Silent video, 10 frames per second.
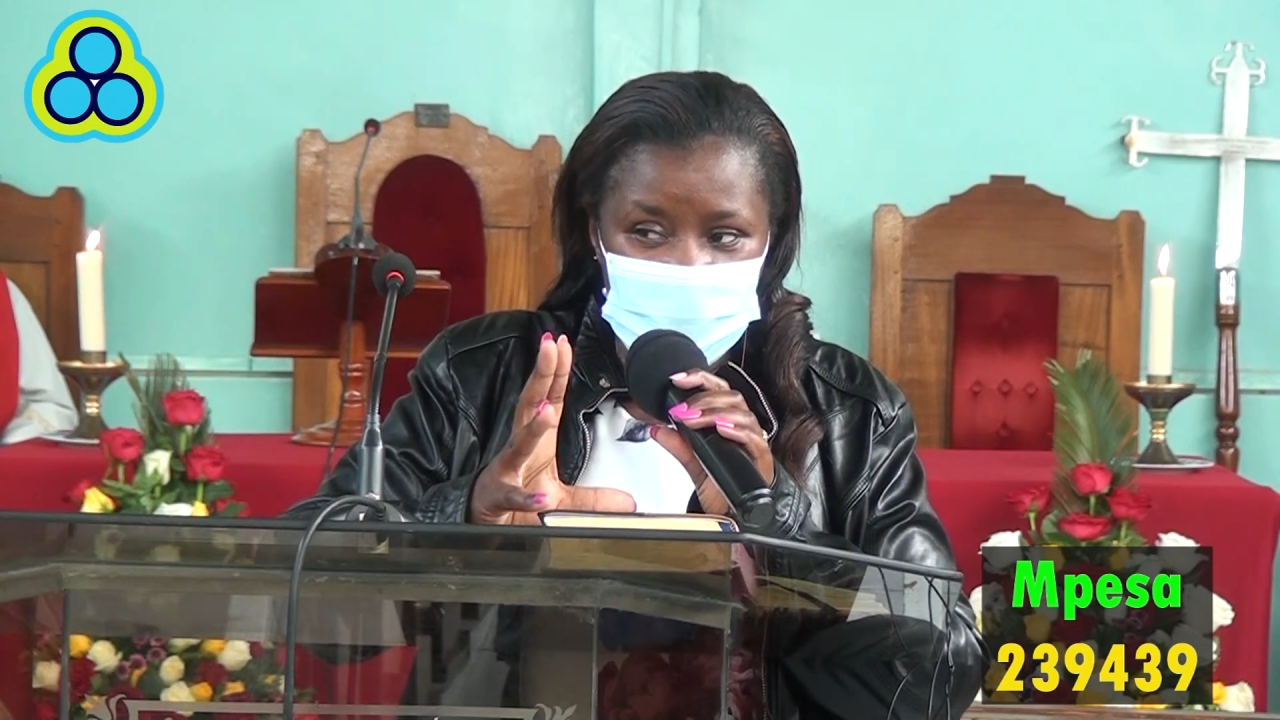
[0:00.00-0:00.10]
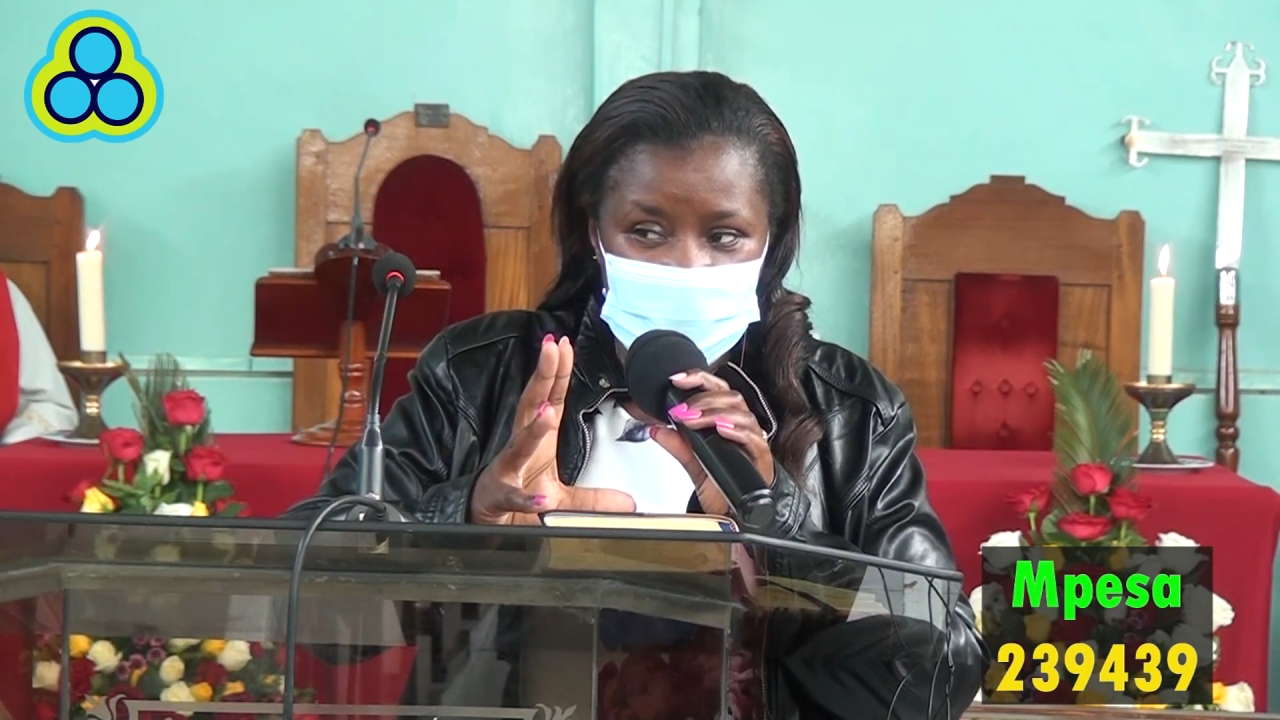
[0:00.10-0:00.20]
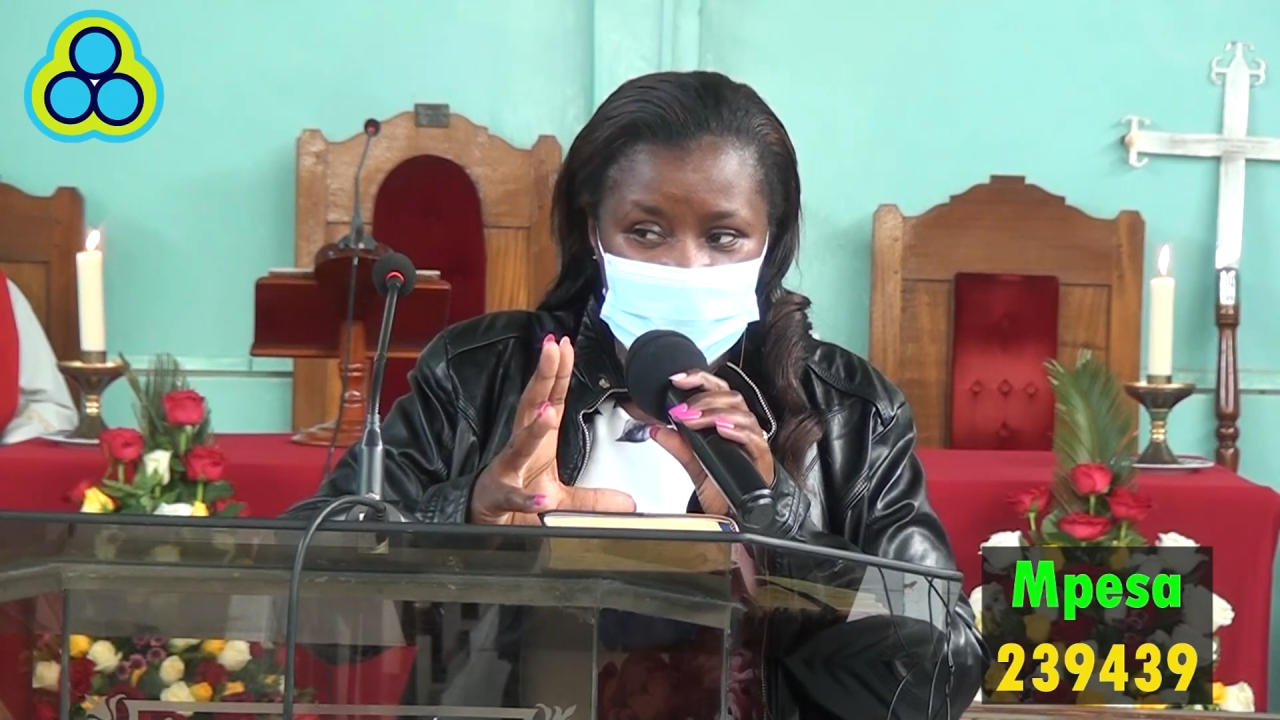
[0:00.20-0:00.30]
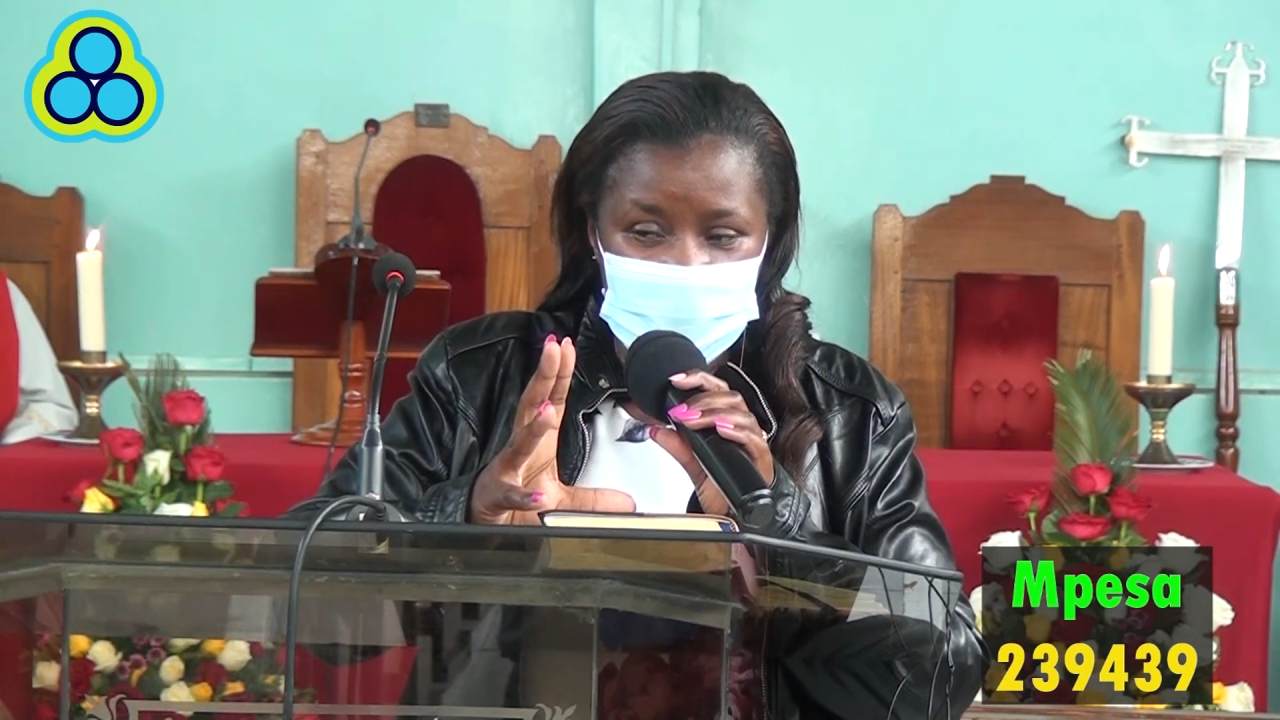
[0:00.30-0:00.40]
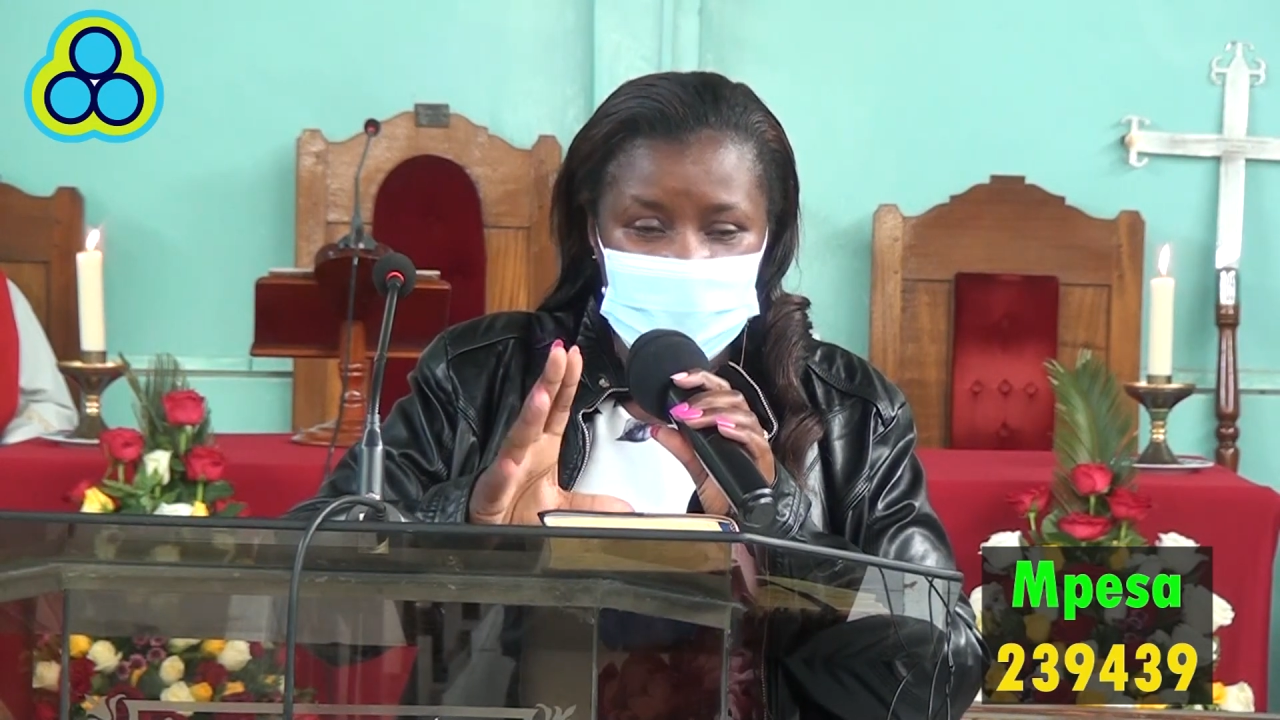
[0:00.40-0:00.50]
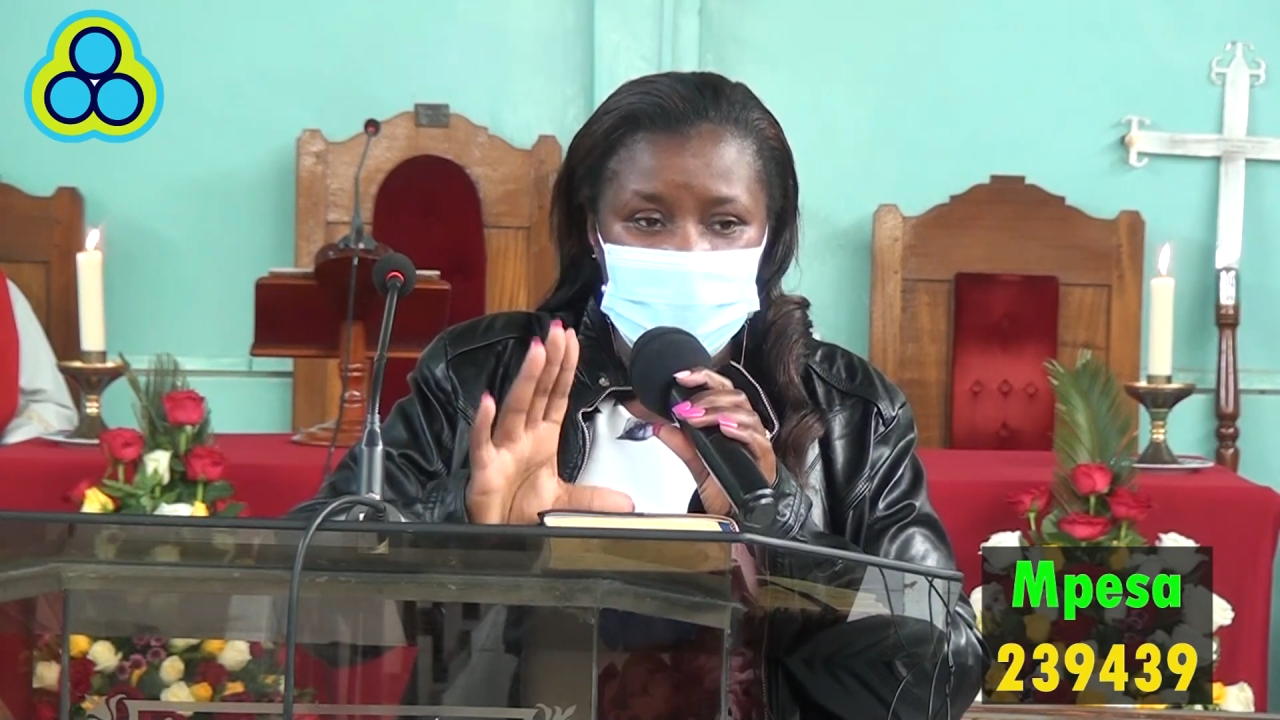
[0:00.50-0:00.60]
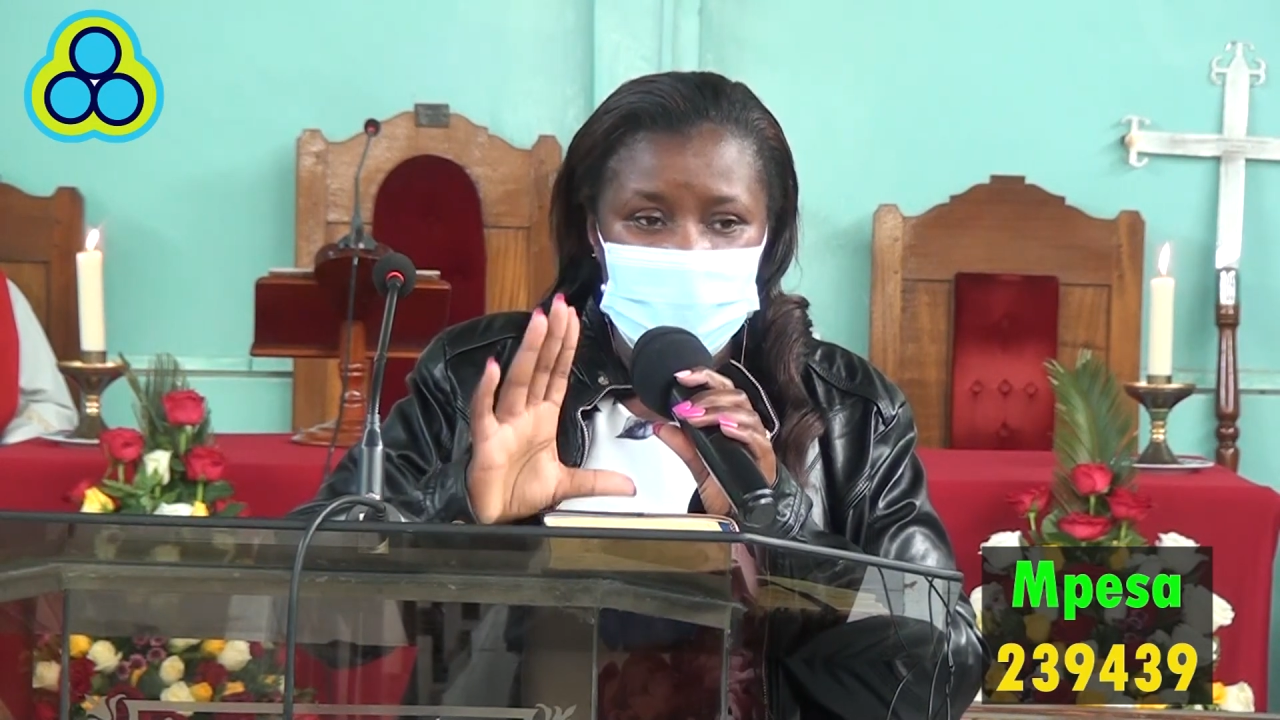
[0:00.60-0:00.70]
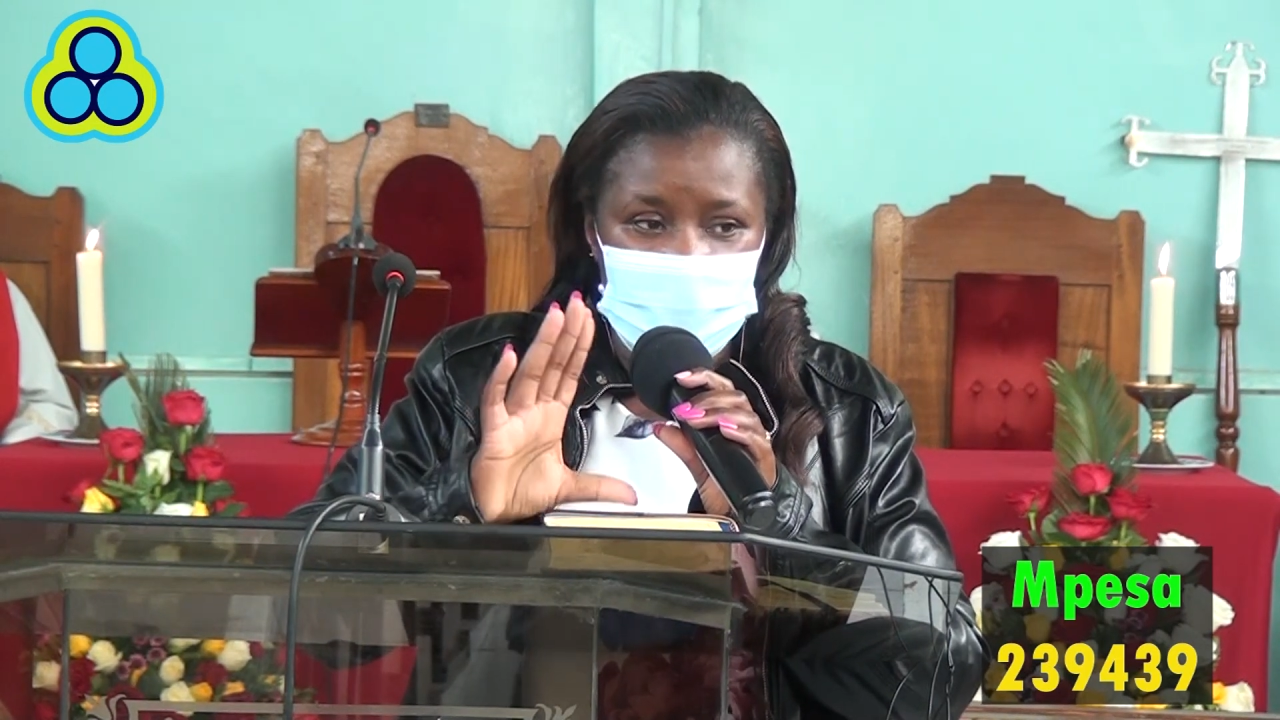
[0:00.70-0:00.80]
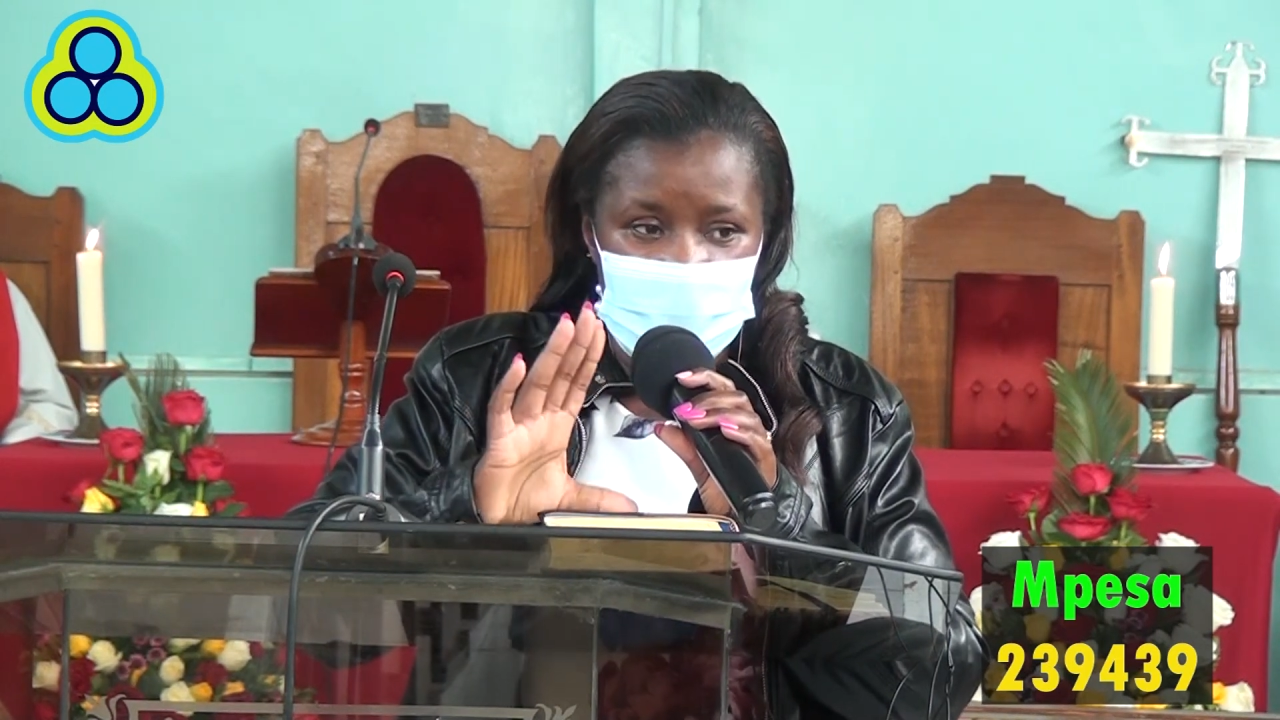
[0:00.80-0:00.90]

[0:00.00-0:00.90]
me?